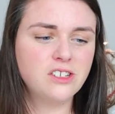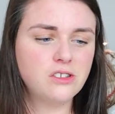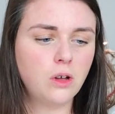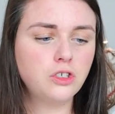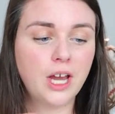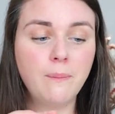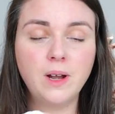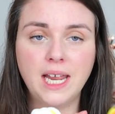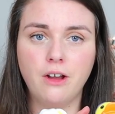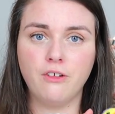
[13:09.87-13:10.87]
it's not
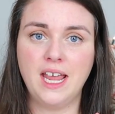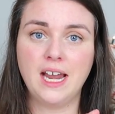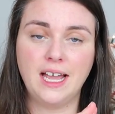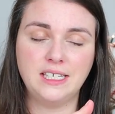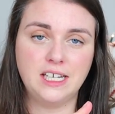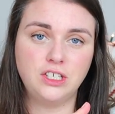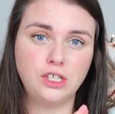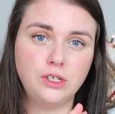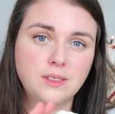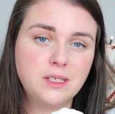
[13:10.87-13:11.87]
generally a great idea
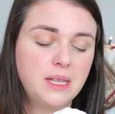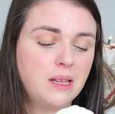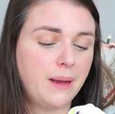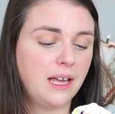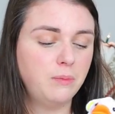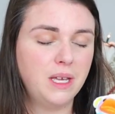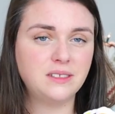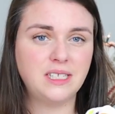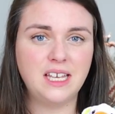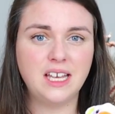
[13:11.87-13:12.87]
to use them in the bath
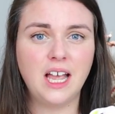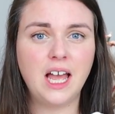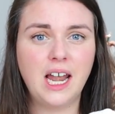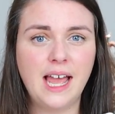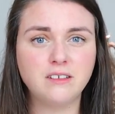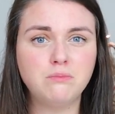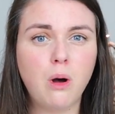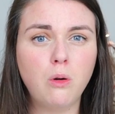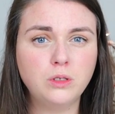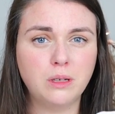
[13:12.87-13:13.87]
because they can collect
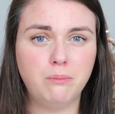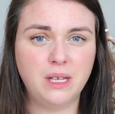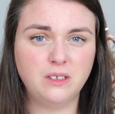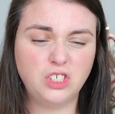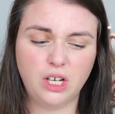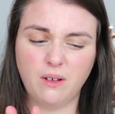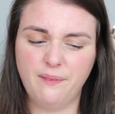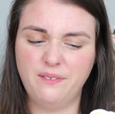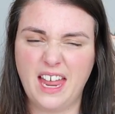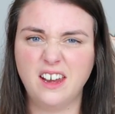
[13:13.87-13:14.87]
mould and mildew
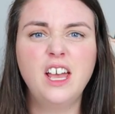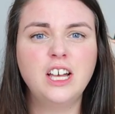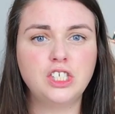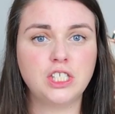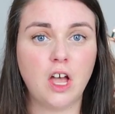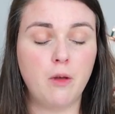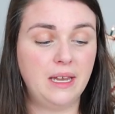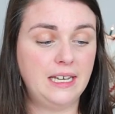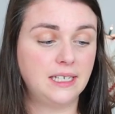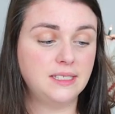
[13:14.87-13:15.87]
and then just go a
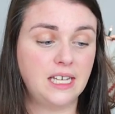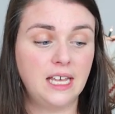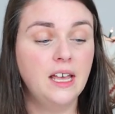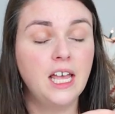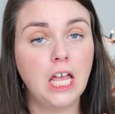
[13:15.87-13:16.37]
bit nasty.